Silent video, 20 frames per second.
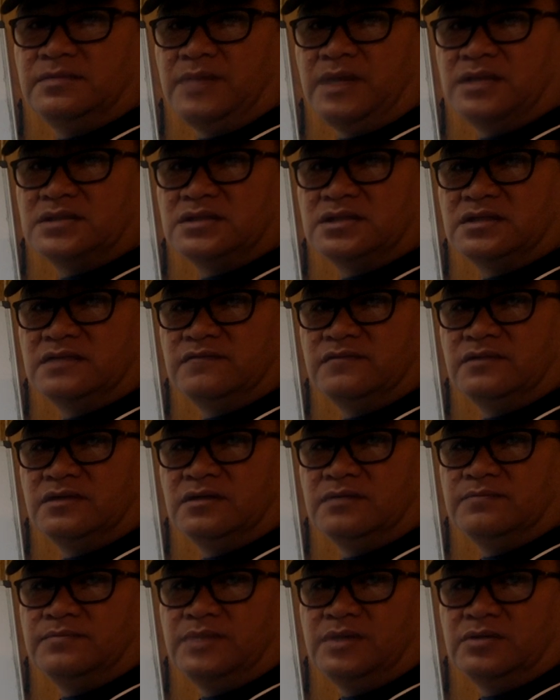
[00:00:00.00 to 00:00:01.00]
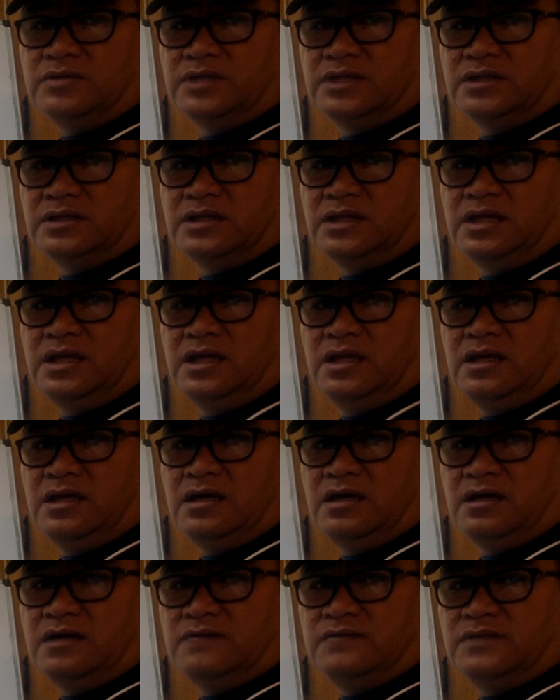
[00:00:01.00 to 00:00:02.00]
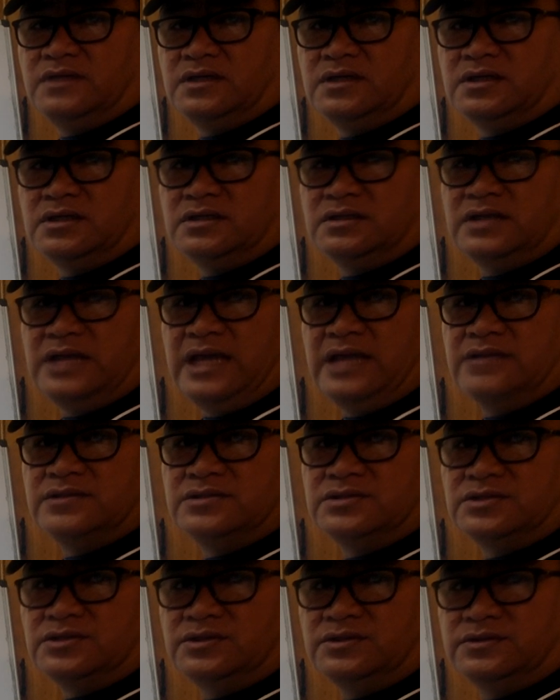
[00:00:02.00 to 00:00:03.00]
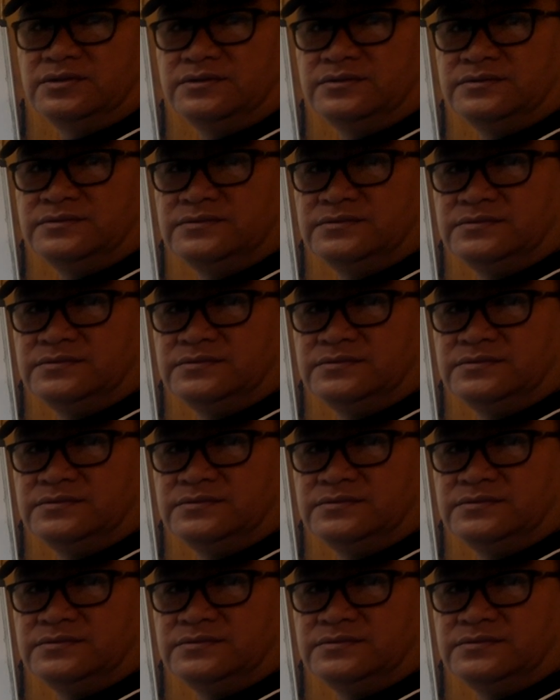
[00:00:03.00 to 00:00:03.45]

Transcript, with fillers: in the positive component of the answer.